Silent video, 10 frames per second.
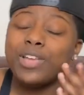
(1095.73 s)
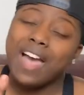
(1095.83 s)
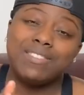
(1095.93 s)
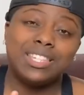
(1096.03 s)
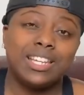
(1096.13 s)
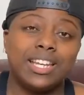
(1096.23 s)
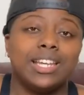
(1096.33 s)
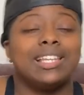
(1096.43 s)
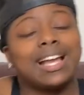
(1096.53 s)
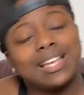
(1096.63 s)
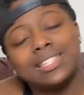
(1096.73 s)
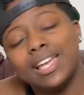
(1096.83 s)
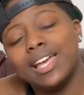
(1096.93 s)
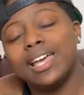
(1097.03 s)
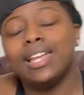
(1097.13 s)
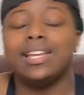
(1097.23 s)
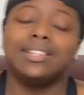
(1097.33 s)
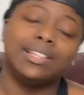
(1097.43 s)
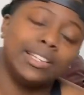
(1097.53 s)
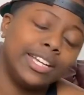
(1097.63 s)
If you haven't seen it, like I said,
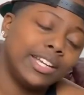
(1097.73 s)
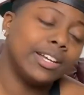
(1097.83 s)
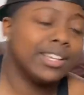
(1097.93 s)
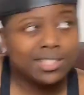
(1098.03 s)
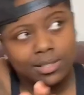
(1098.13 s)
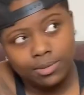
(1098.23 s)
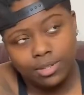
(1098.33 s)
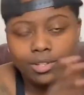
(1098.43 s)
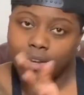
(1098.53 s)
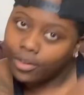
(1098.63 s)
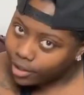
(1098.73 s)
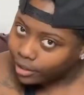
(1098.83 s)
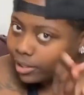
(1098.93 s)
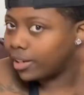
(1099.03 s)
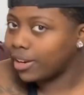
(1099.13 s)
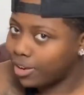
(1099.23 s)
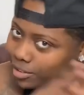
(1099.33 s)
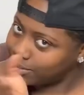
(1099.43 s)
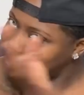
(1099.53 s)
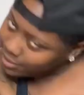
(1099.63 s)
the link is, earlier
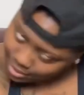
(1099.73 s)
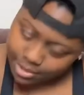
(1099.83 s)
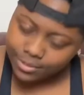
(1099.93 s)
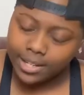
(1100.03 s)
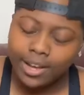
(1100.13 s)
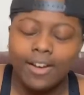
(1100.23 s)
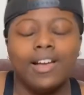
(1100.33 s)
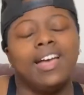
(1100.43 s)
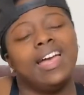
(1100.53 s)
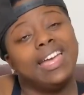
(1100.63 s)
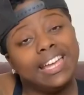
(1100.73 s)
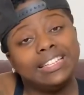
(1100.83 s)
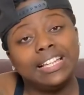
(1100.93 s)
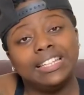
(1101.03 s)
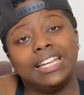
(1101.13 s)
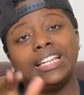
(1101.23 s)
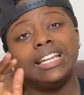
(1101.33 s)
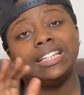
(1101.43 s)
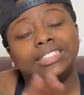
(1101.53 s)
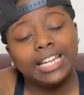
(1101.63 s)
on in this video. Hit that link,
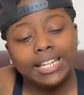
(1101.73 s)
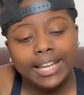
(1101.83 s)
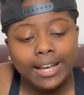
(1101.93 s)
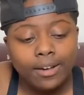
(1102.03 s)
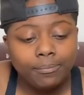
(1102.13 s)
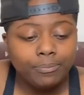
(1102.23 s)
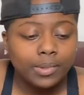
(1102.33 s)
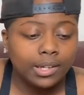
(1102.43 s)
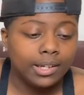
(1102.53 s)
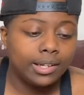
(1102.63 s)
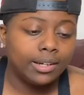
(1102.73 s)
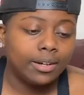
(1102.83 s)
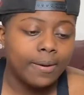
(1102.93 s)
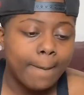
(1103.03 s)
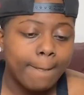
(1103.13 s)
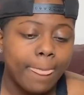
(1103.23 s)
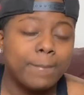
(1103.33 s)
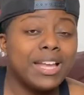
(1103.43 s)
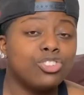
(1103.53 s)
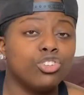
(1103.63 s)
check it out.
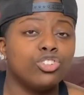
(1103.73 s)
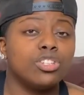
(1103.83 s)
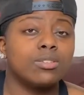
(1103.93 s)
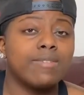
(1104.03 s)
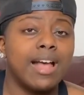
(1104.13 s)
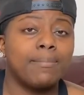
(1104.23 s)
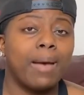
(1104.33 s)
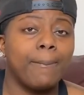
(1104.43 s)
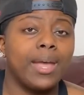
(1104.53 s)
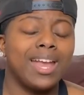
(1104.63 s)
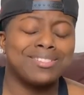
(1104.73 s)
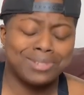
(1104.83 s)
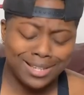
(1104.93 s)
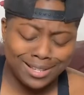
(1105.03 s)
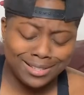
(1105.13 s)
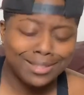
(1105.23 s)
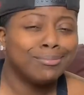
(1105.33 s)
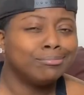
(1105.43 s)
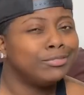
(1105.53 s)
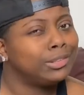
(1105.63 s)
Make sure you subscribe to my page, because
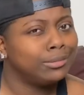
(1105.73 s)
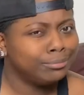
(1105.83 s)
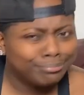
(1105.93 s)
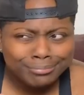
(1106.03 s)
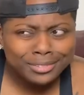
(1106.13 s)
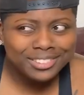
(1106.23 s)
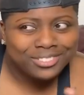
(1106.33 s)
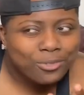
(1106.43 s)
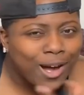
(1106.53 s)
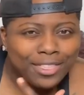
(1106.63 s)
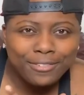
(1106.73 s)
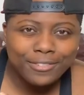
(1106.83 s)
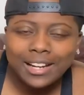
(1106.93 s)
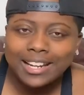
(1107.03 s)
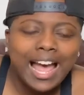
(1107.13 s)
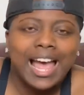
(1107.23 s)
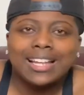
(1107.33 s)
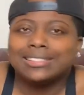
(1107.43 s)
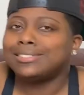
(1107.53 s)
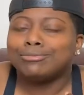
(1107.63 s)
why the fuck not?
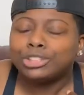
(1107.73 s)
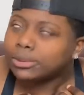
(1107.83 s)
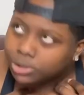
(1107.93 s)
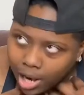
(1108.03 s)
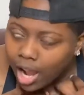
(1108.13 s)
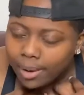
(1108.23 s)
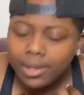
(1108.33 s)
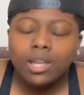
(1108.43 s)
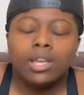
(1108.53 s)
Subscribe.